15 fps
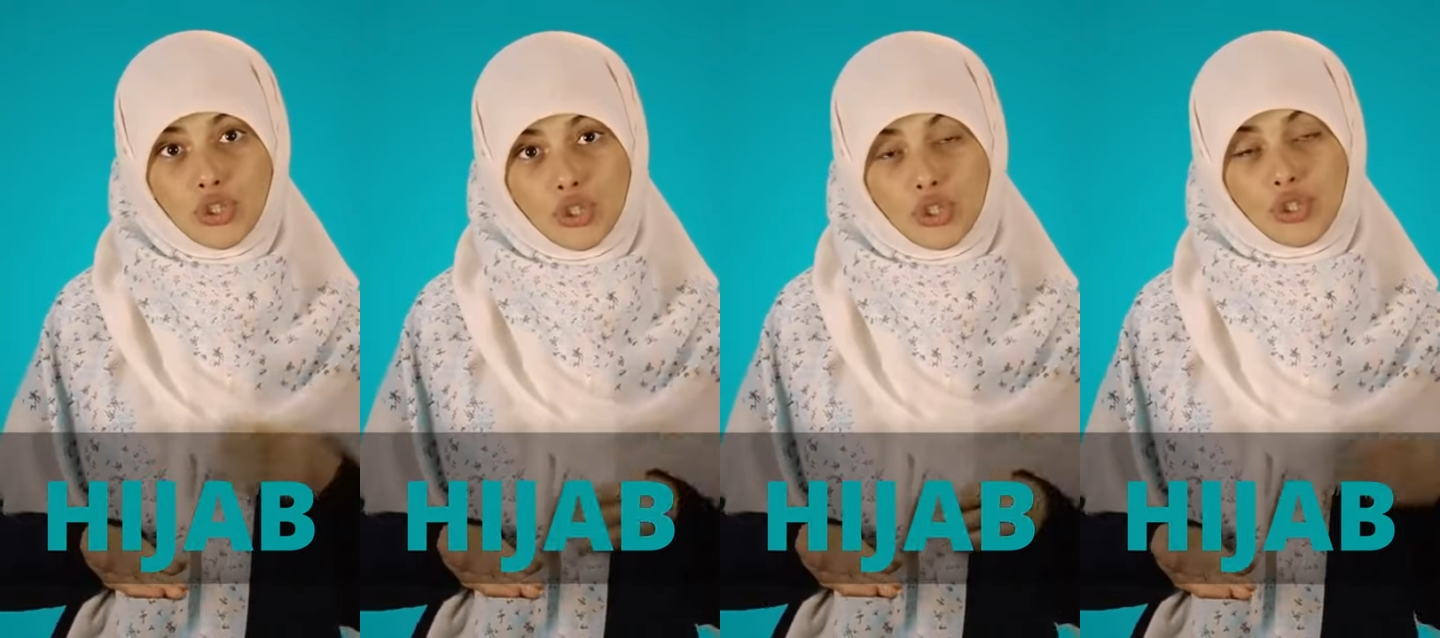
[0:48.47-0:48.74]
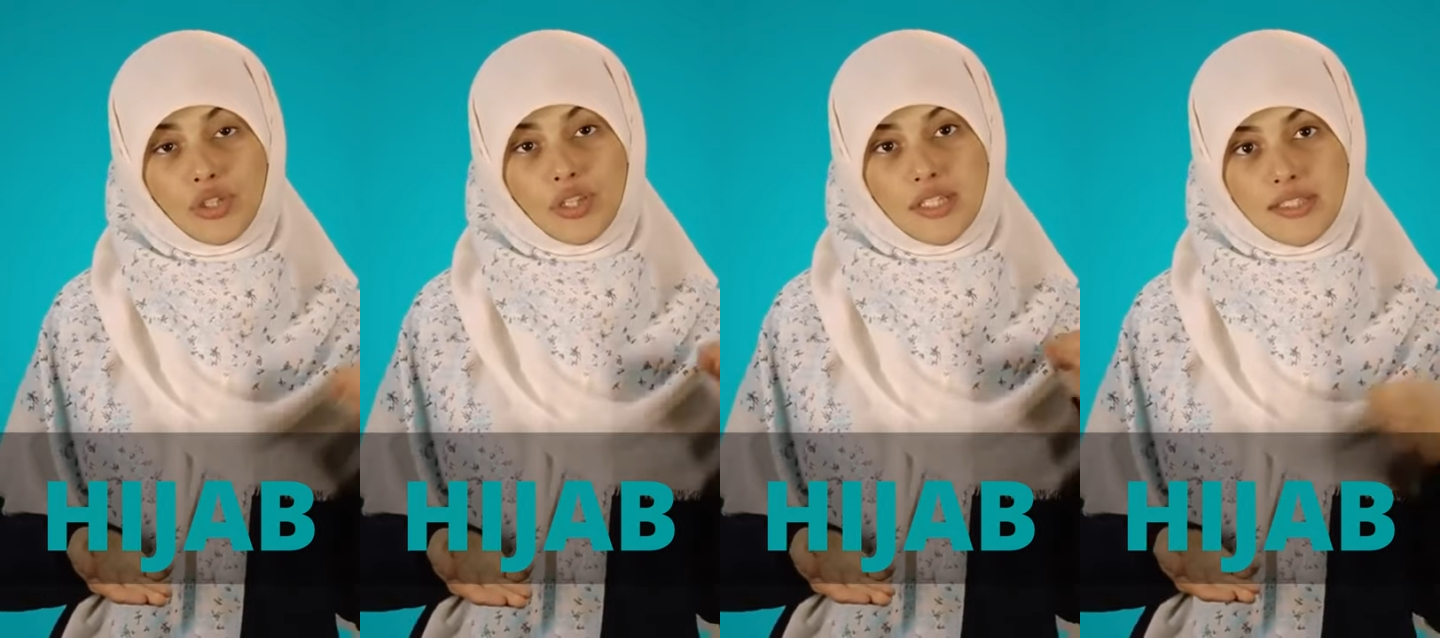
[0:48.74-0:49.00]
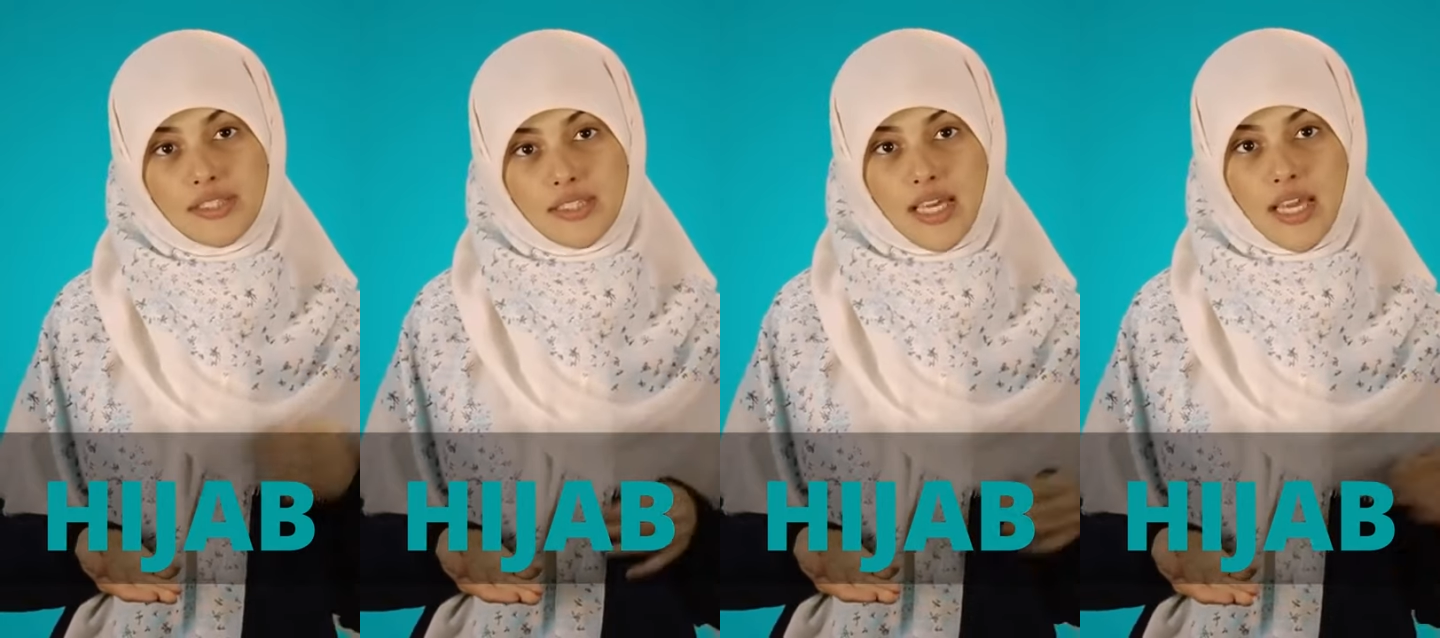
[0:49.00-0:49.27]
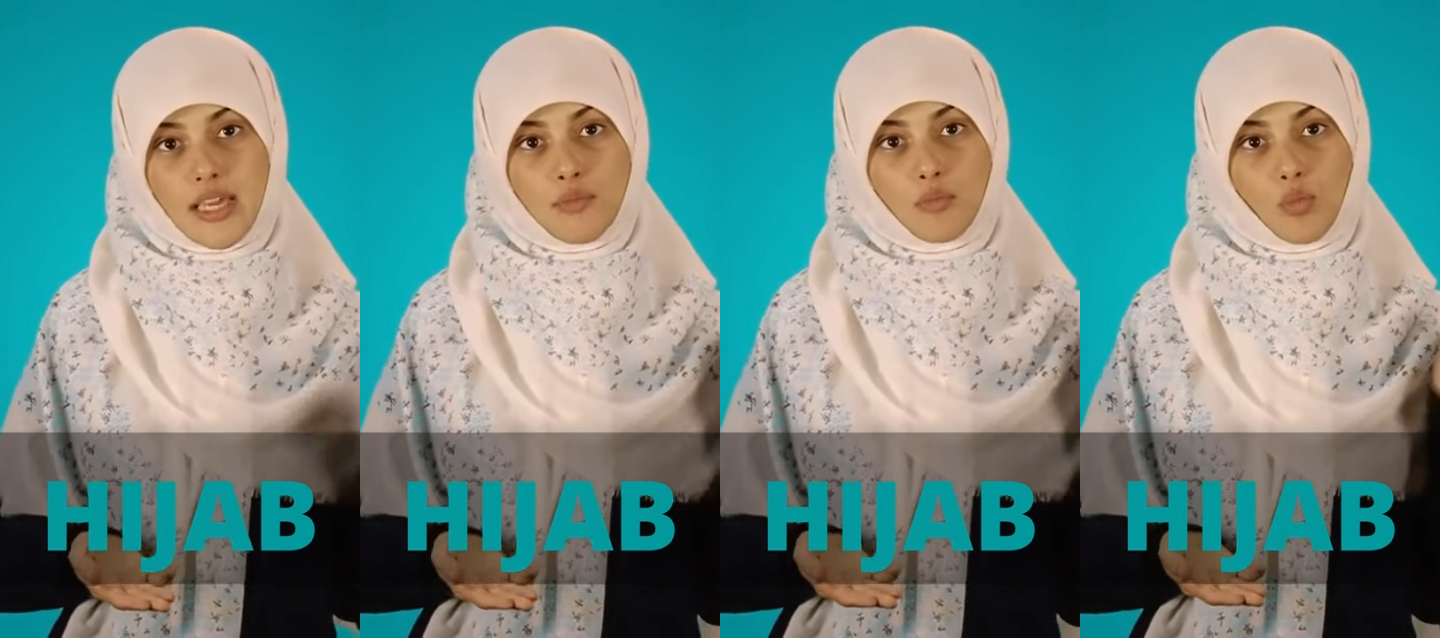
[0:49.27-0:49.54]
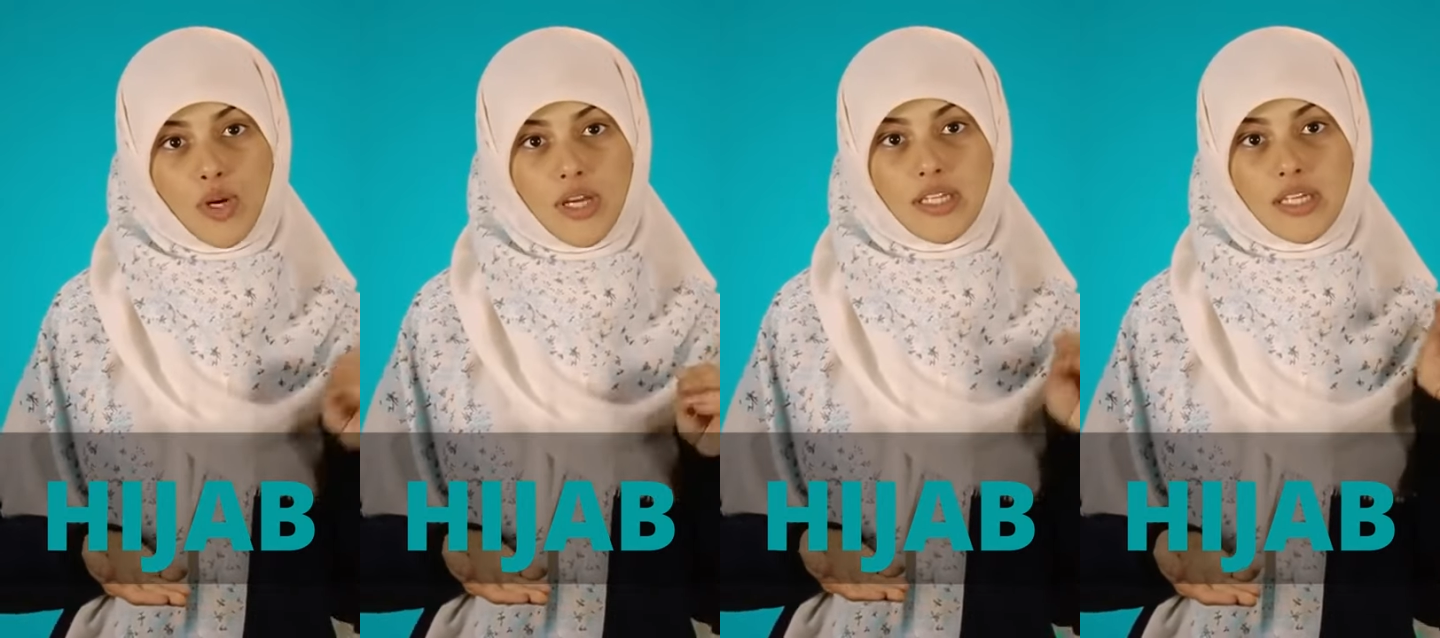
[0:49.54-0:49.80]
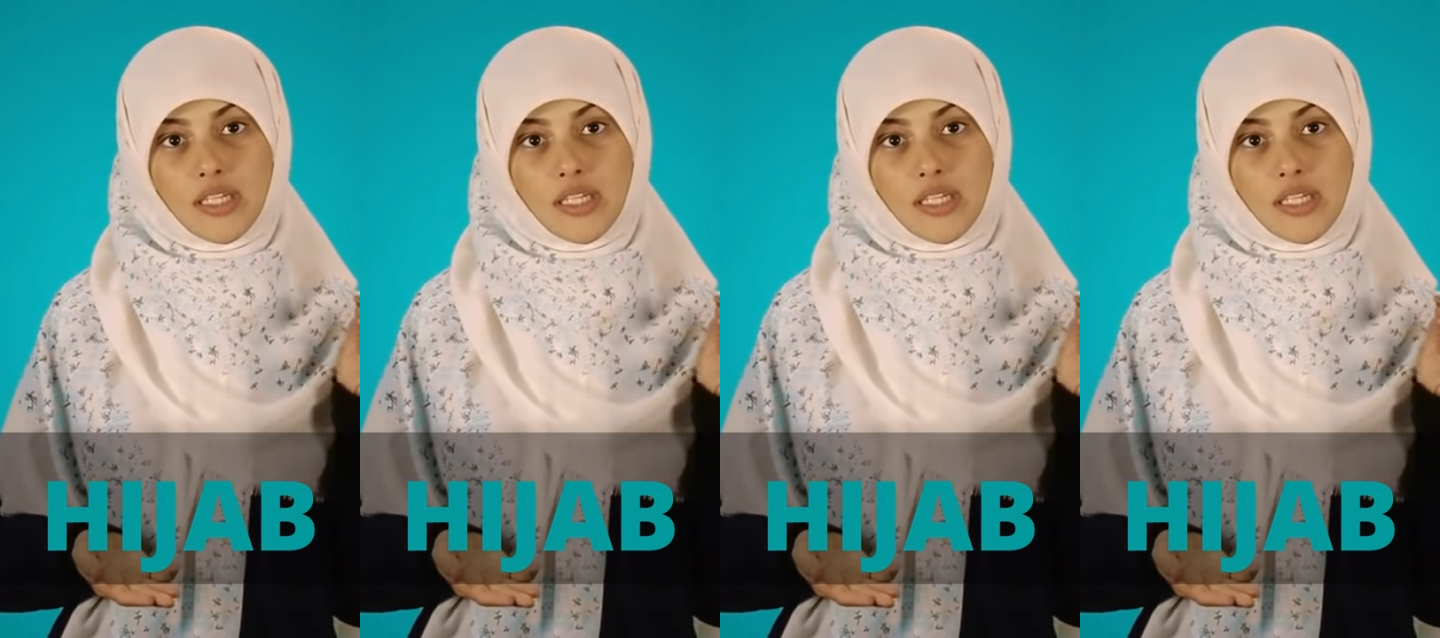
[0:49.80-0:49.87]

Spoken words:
do the same when